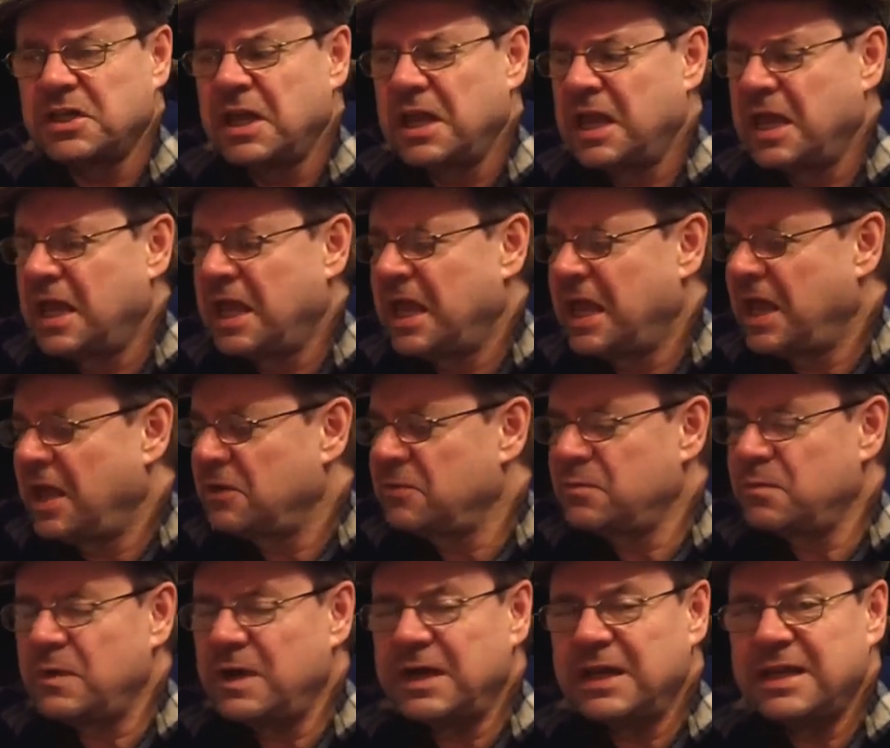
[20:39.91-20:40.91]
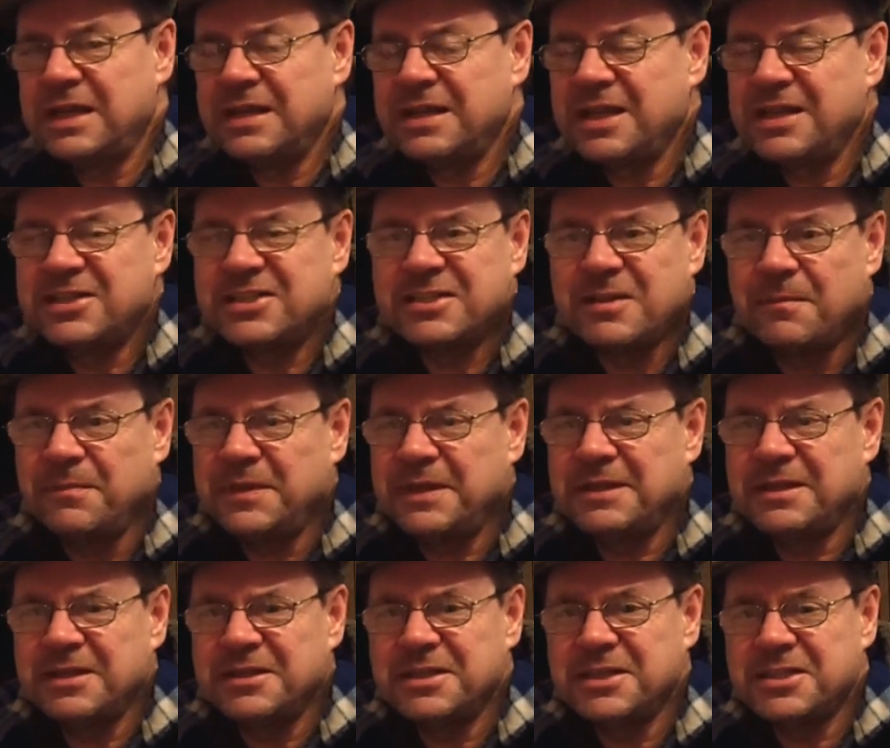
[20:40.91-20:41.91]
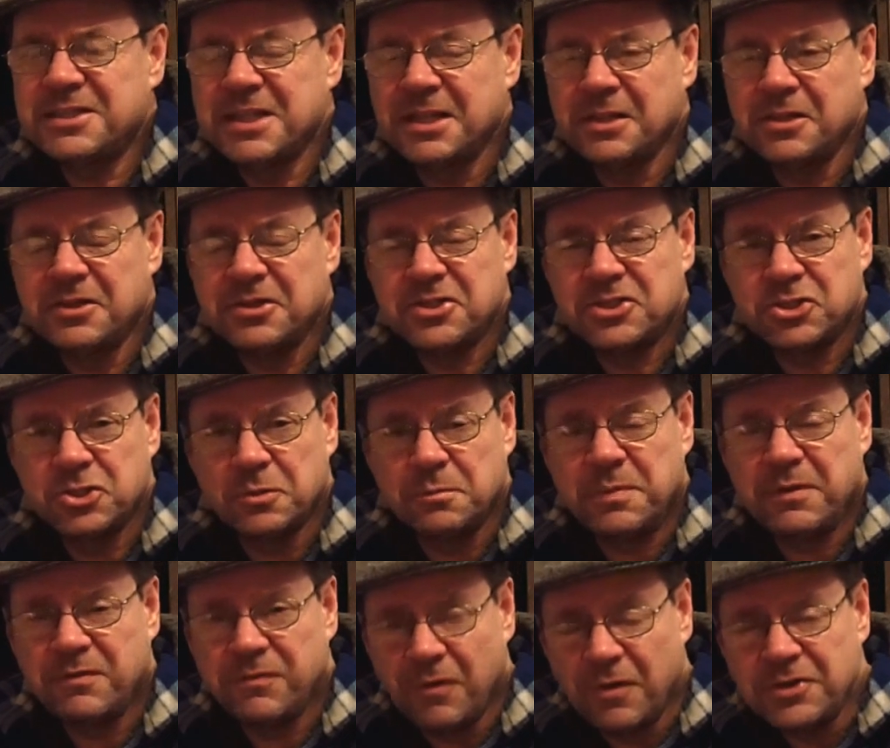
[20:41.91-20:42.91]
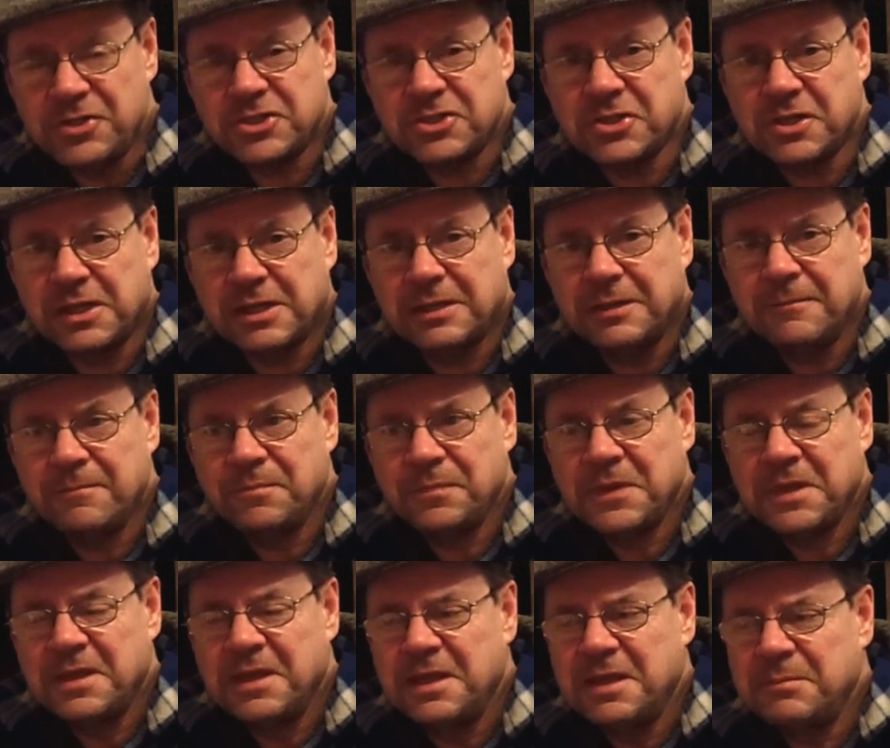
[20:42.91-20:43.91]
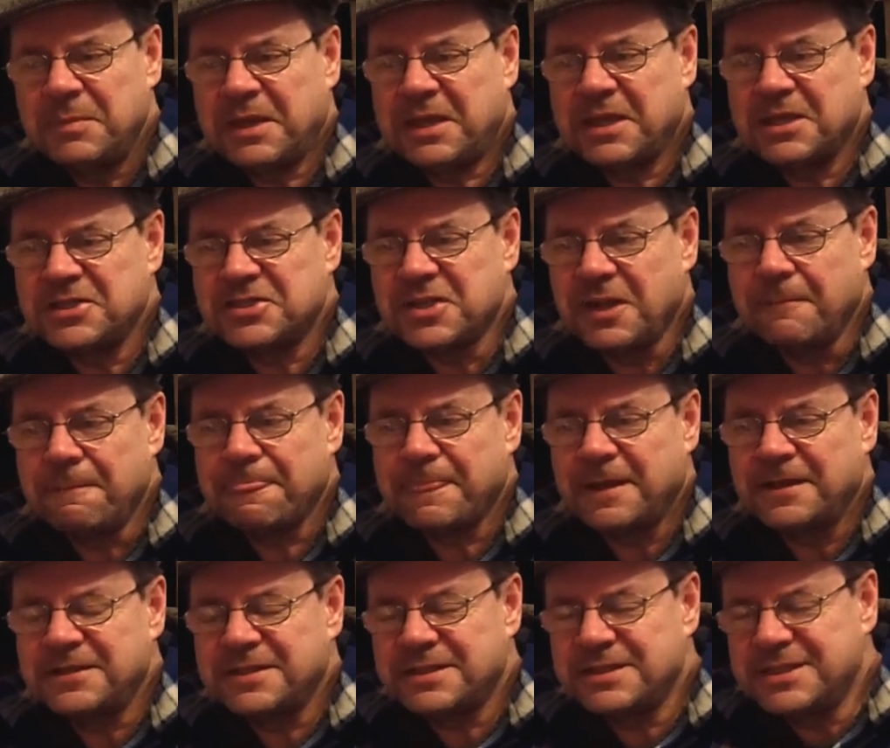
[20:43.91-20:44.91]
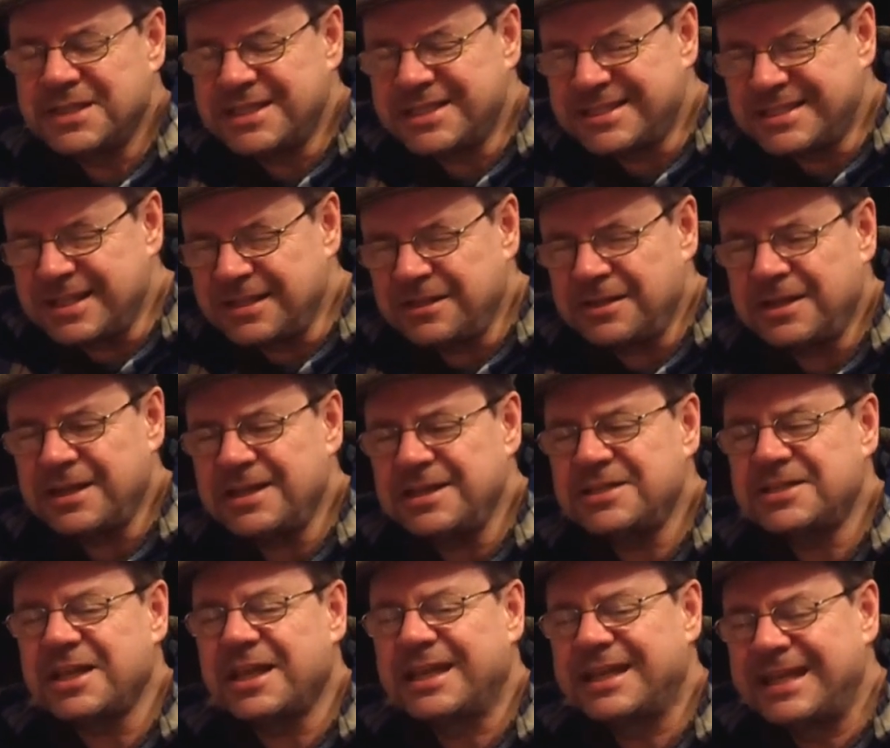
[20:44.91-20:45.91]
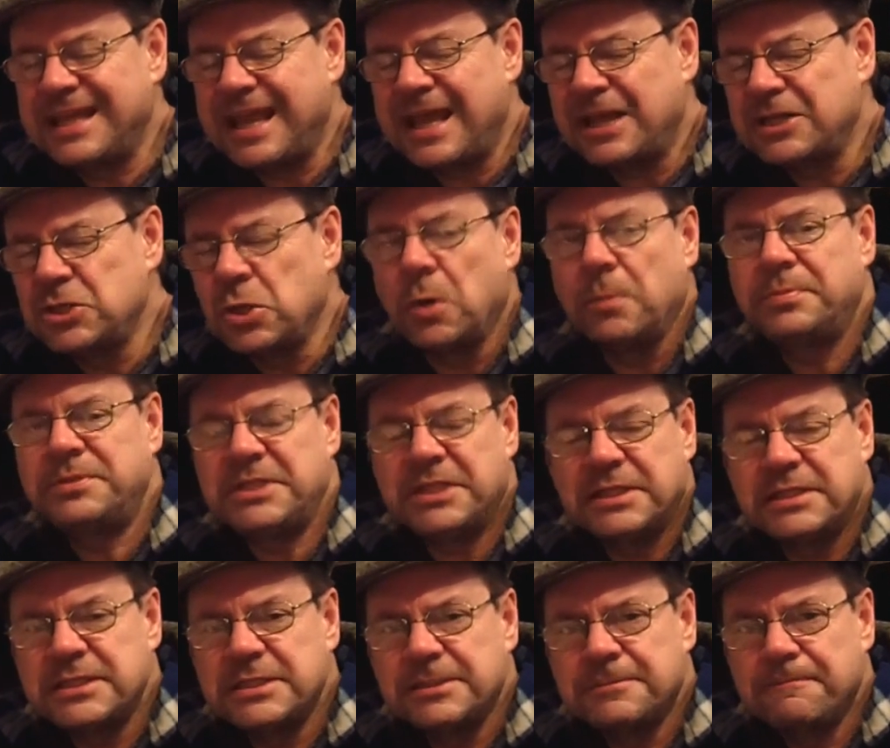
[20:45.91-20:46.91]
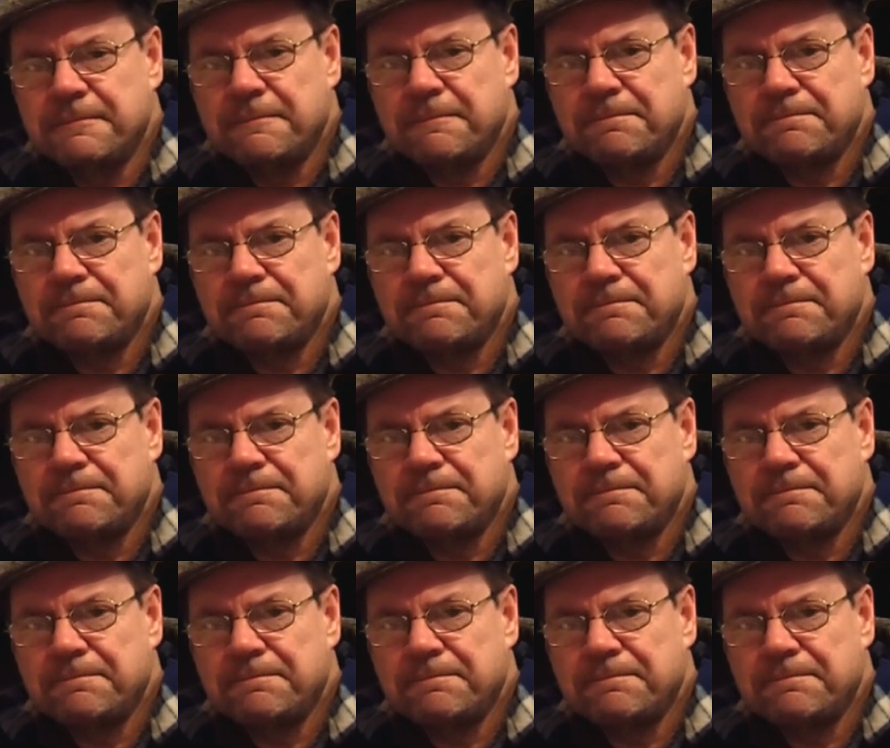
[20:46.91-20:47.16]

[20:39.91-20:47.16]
And really is something that distillers should be fostering because distilleries get adopted.